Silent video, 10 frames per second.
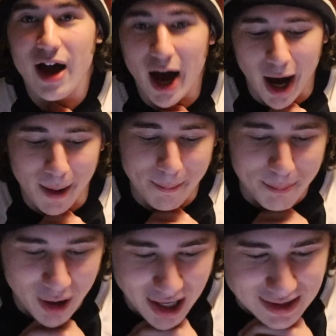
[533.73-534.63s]
Um,
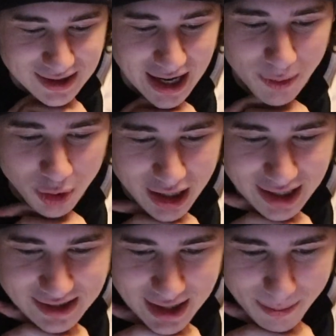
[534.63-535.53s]
but that will
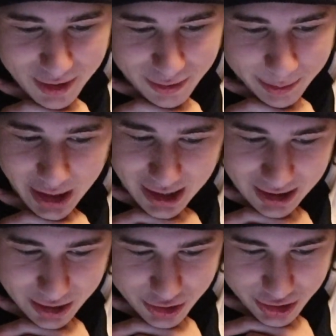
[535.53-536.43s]
not stop me from
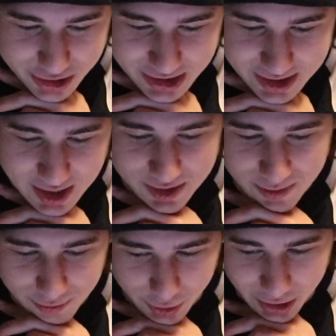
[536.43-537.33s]
ranking their jerseys as
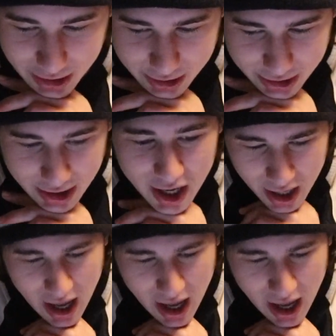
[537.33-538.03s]
really good.